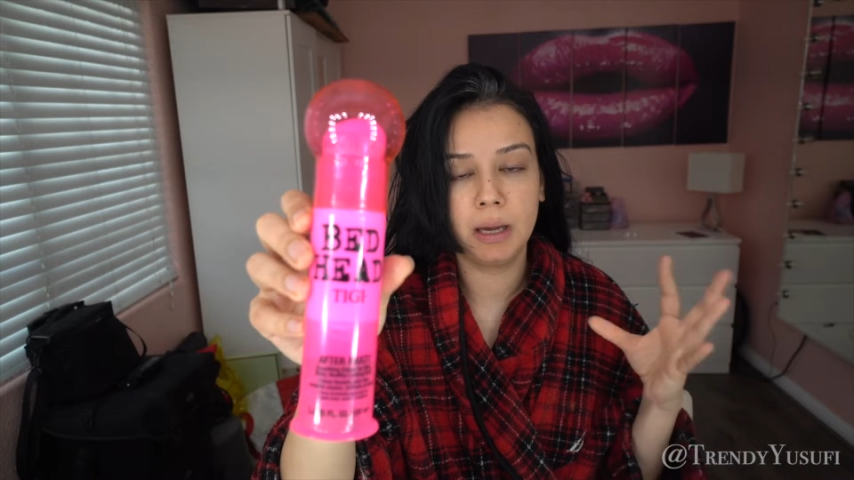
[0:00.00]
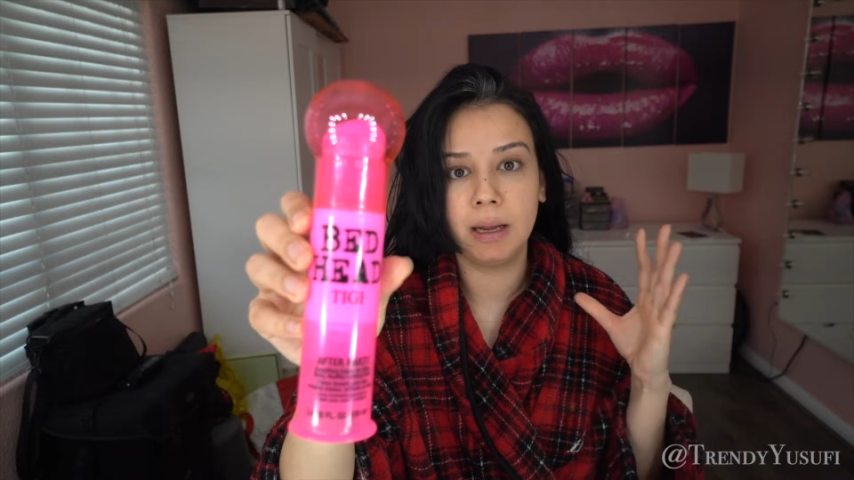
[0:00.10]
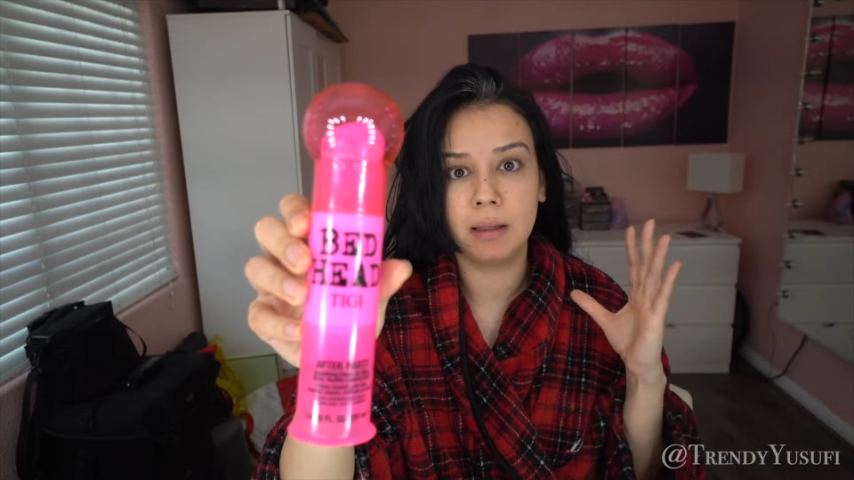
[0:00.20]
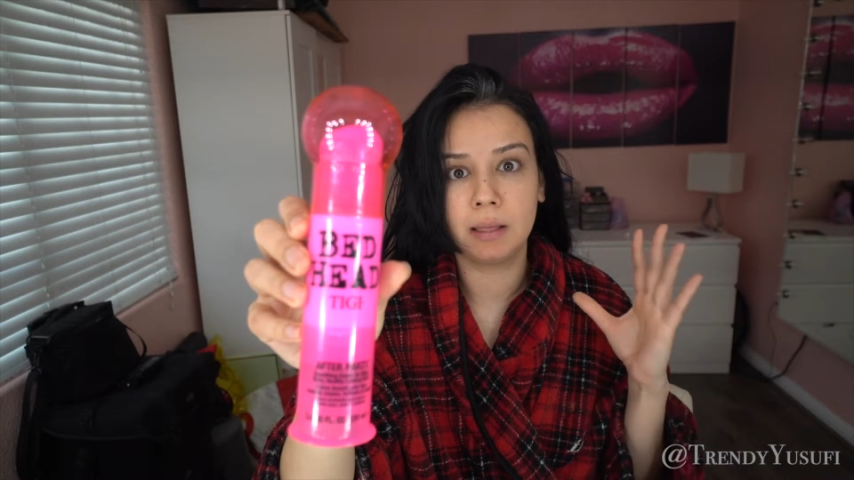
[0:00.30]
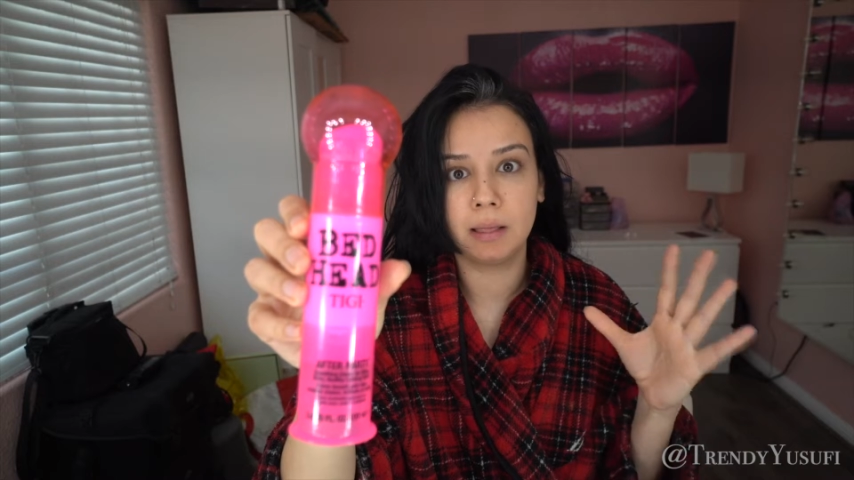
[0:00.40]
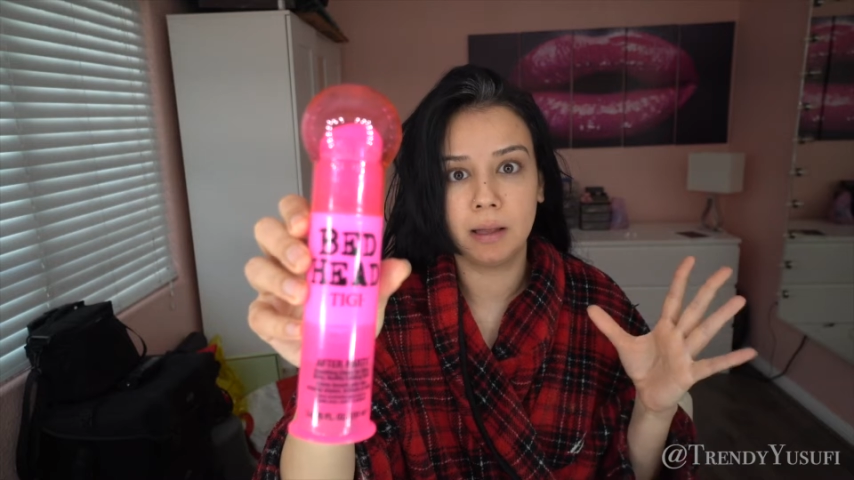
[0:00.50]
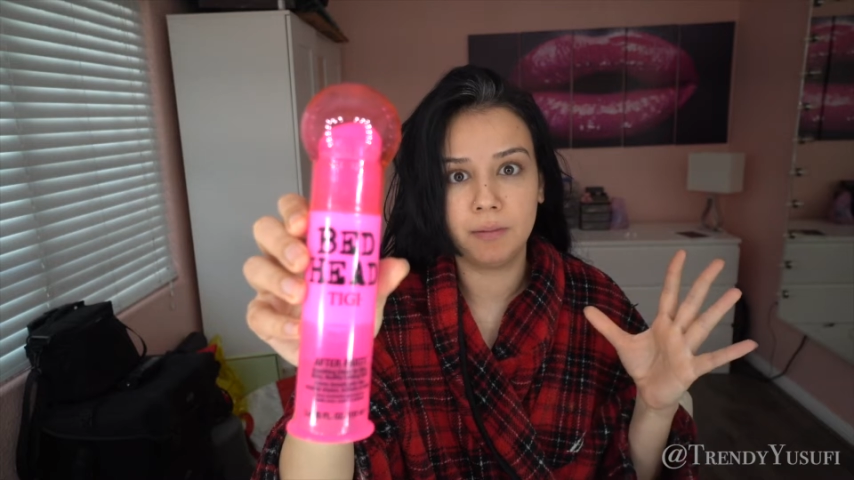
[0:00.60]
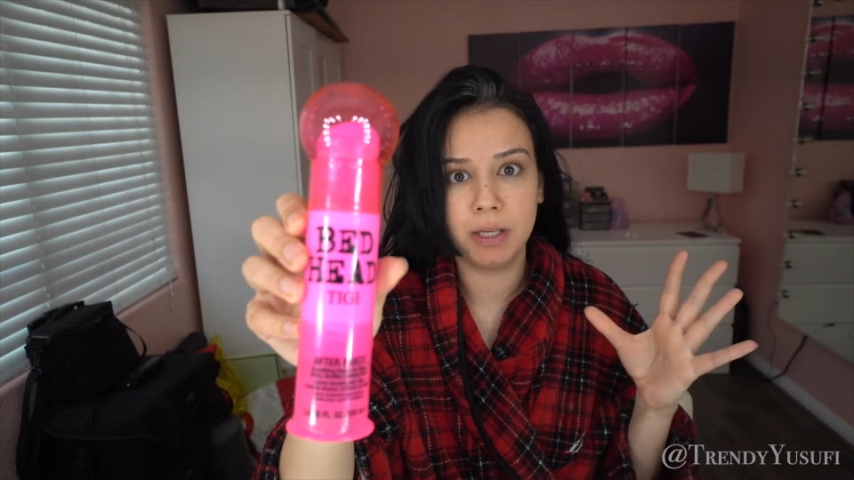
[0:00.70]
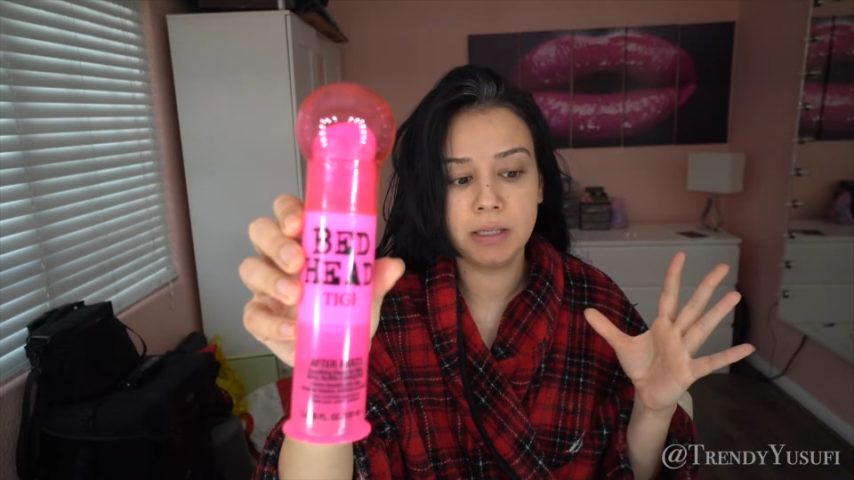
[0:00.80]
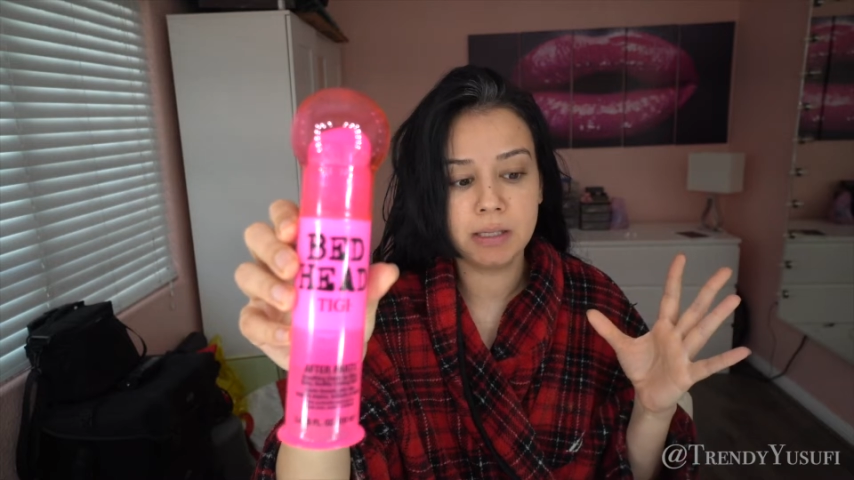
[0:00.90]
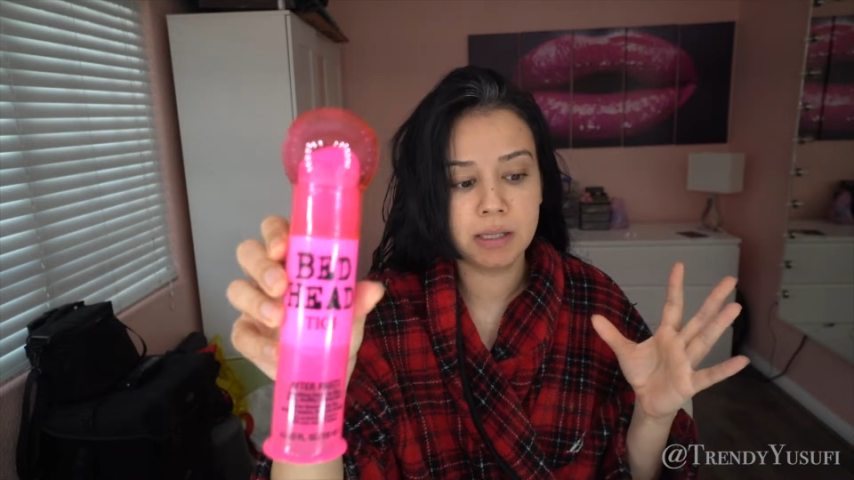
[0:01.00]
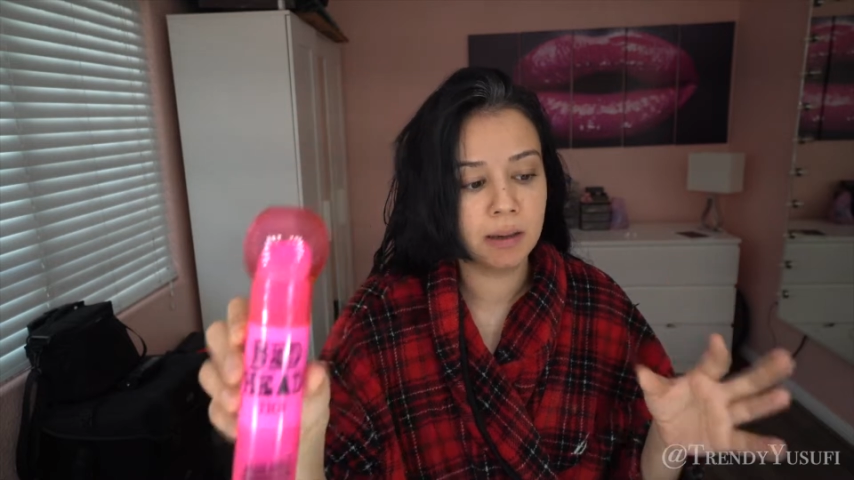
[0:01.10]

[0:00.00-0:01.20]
I love it.